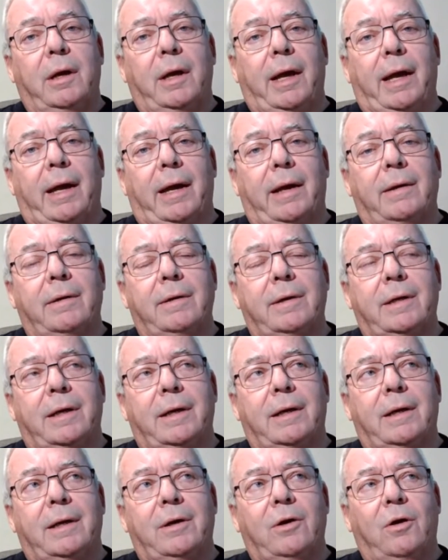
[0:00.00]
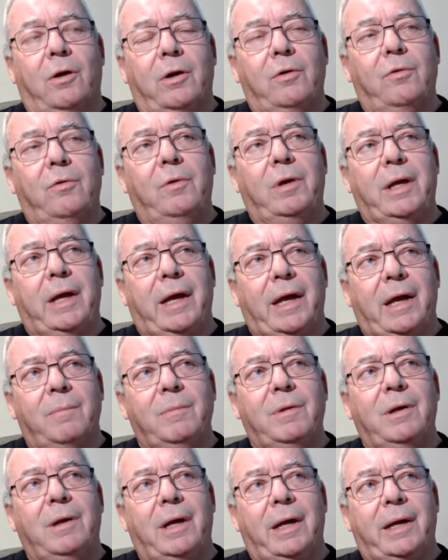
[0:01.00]
and uh, not only
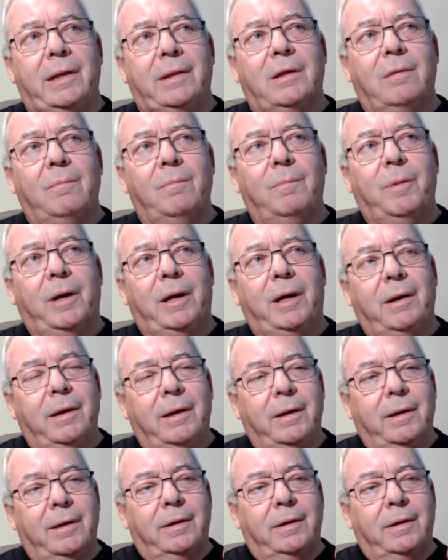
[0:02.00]
emulate them but